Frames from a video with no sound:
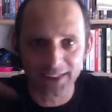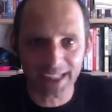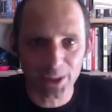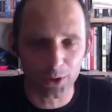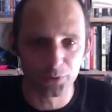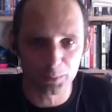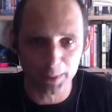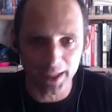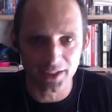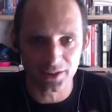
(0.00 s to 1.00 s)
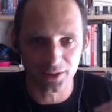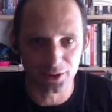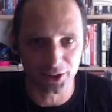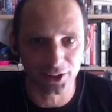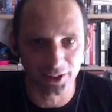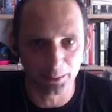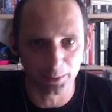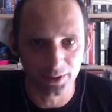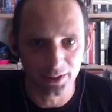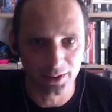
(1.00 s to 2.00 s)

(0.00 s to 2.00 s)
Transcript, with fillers: He's out of space and time.